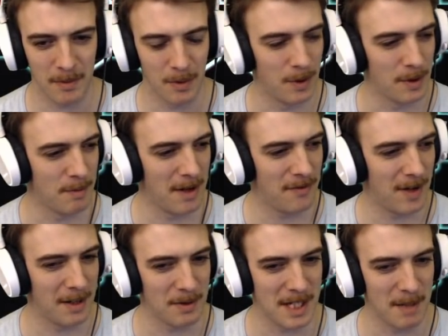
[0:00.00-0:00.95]
with my
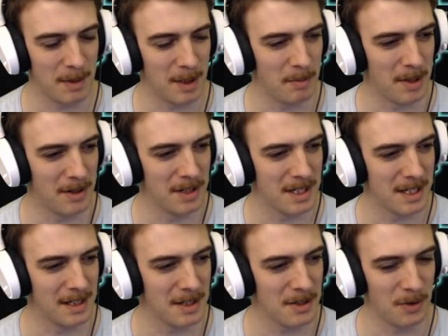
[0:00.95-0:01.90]
final table appearance in
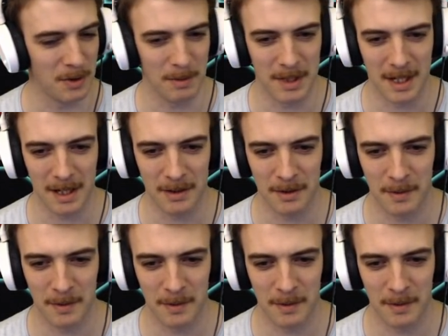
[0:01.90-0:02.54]
this tournament now.